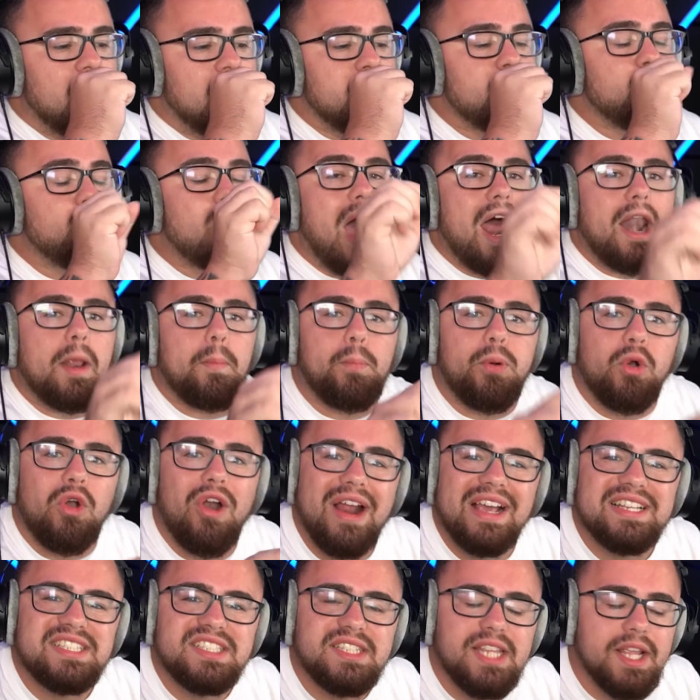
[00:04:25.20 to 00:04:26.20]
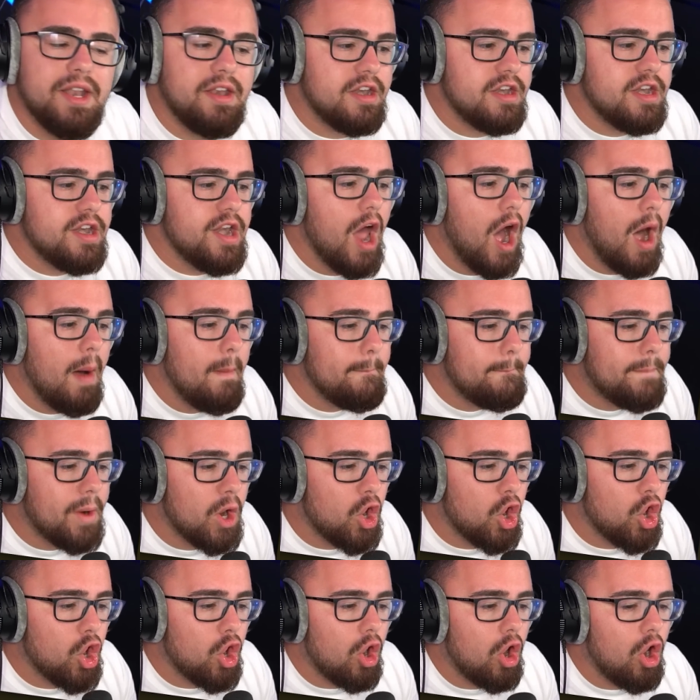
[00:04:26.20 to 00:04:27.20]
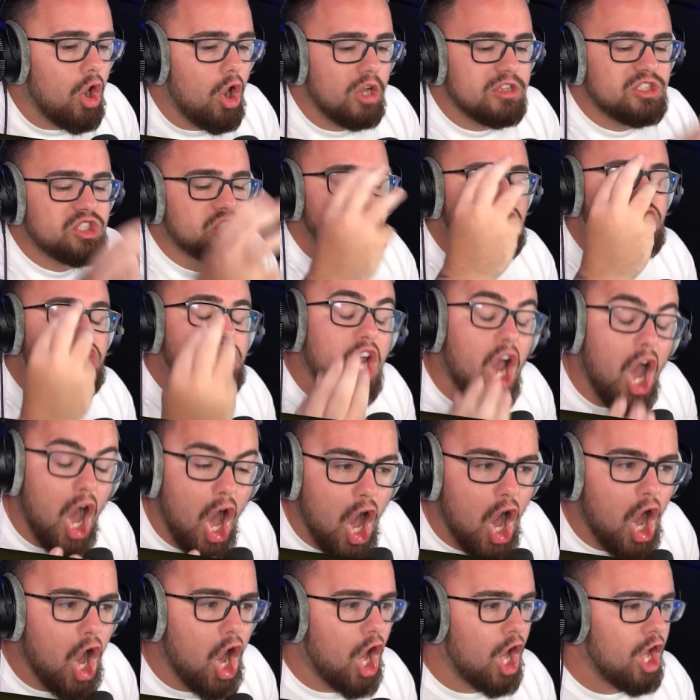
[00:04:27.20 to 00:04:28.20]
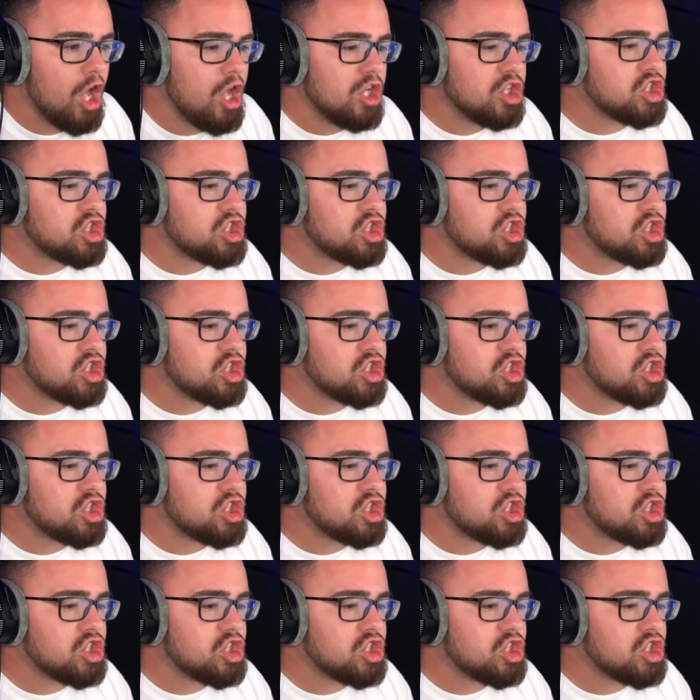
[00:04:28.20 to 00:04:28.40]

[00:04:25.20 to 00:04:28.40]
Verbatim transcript: You gotta press the number! Uh, duh!